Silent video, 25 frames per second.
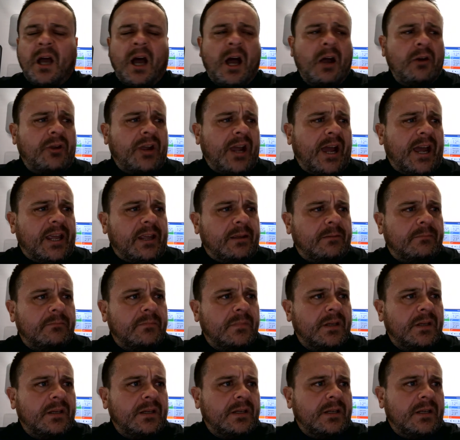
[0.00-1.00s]
Okay,
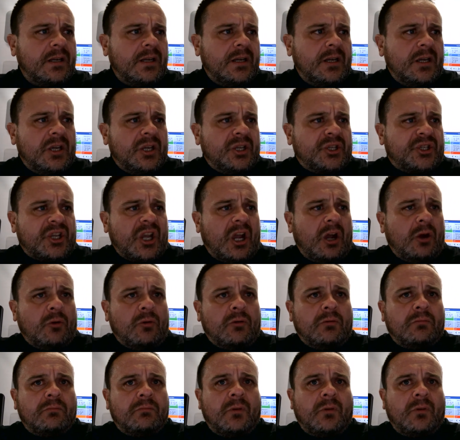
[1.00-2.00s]

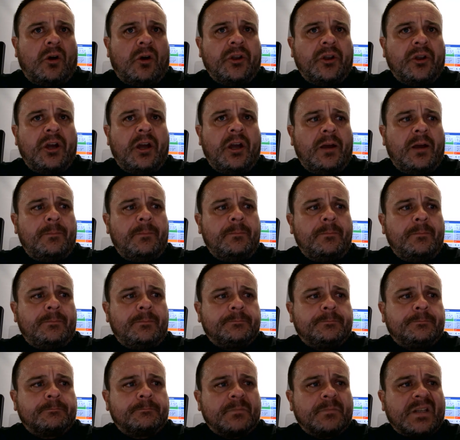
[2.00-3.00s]
so on a,
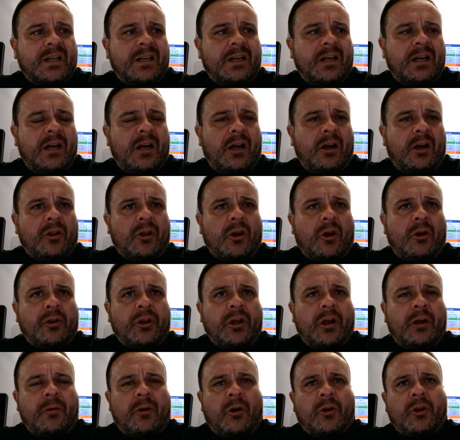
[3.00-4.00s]
um, uh, on
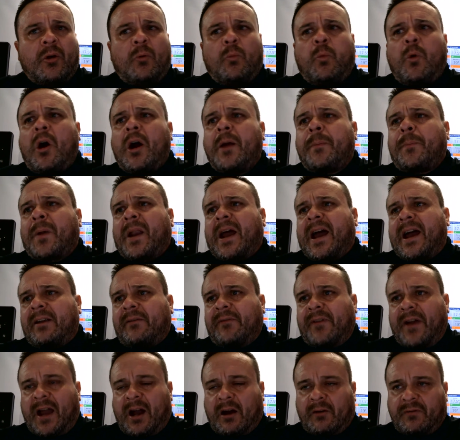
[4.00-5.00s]
a, on a
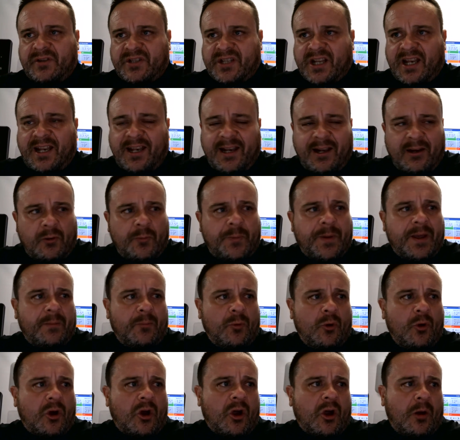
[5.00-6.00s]
Y-plan valve is a little bit
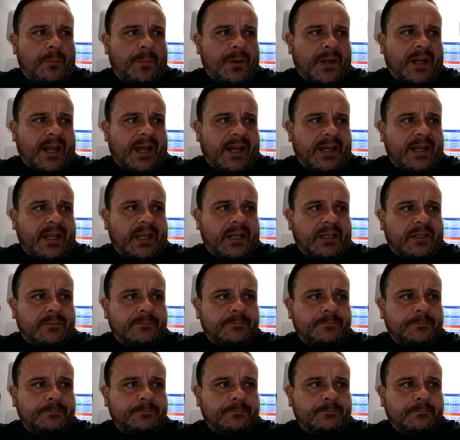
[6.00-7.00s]
more complicated,
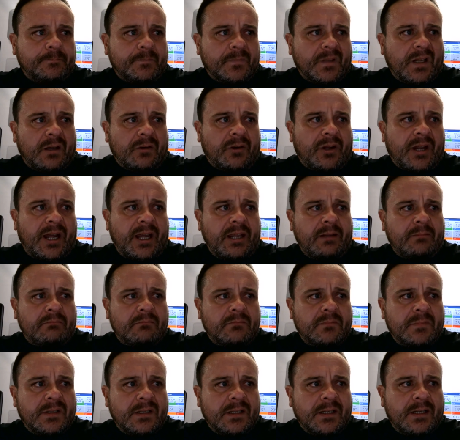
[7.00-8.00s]
okay?
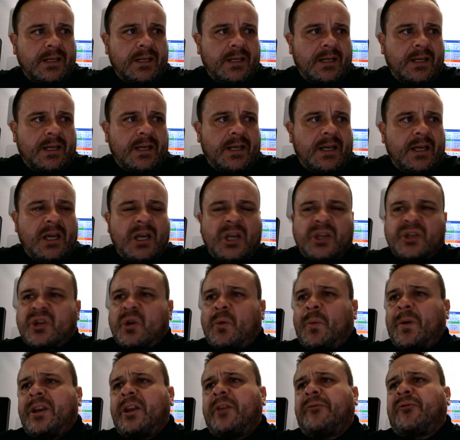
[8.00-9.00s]

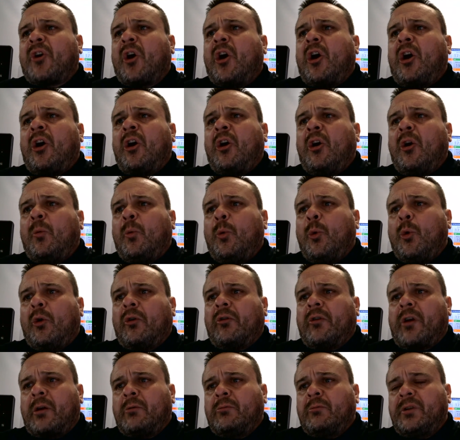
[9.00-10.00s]
So when you've got a hot
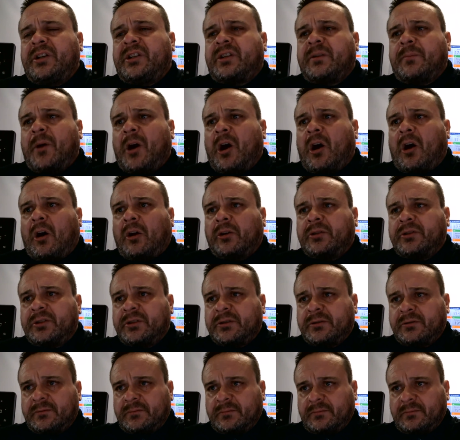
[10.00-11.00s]
water only demand